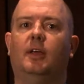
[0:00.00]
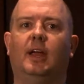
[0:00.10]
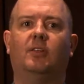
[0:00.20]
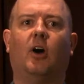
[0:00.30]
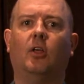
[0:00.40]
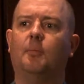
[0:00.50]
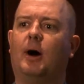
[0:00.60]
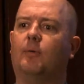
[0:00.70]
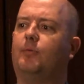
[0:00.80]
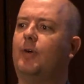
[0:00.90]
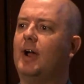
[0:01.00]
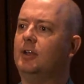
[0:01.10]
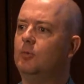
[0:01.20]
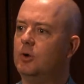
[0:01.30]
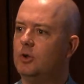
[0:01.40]
It's all about
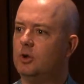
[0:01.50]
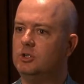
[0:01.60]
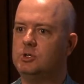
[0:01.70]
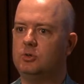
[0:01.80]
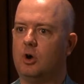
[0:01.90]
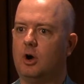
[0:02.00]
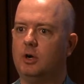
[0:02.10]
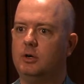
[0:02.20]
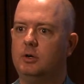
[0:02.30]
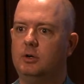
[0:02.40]
finding where your issues are,